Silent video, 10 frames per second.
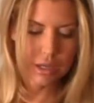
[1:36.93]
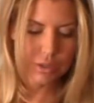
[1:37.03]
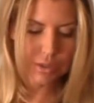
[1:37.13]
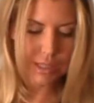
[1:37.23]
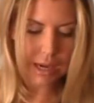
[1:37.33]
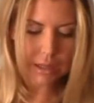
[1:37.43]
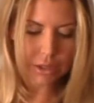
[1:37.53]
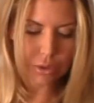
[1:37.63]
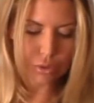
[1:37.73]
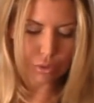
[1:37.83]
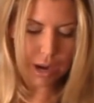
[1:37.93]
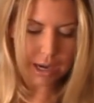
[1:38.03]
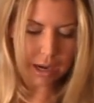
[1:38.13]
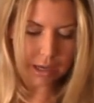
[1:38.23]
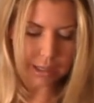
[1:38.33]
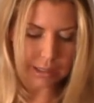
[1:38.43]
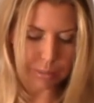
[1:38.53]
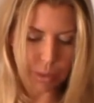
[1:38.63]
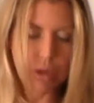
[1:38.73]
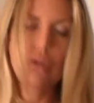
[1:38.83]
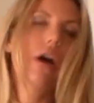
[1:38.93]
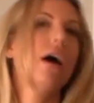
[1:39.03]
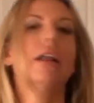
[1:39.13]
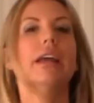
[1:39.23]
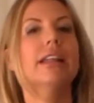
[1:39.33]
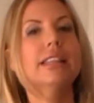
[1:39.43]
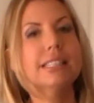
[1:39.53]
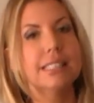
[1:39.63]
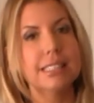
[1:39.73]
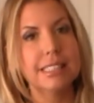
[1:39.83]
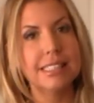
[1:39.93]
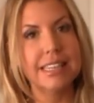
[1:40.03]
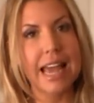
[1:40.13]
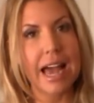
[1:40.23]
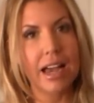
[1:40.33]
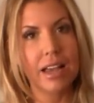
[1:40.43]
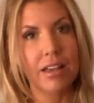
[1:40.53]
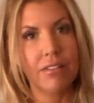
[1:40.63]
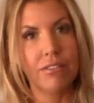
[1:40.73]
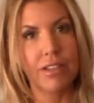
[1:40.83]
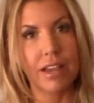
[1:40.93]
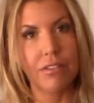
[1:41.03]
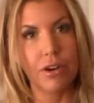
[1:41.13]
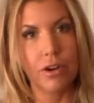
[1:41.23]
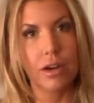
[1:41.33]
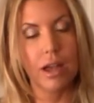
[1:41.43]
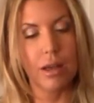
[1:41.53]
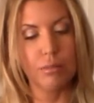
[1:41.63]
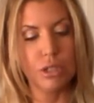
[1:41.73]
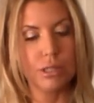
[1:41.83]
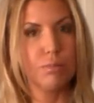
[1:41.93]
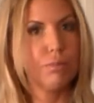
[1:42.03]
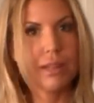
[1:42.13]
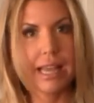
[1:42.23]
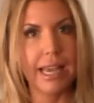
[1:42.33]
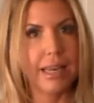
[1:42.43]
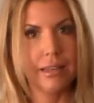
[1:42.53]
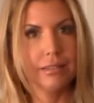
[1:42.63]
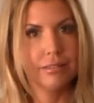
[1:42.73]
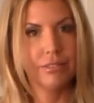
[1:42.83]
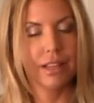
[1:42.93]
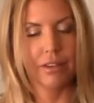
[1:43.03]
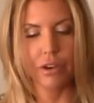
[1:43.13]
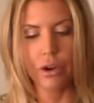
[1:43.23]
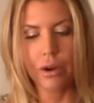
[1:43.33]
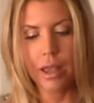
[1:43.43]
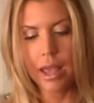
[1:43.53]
So it's got a little dried onion sprinkled on. And this is snack flavor, um, just plain flavor.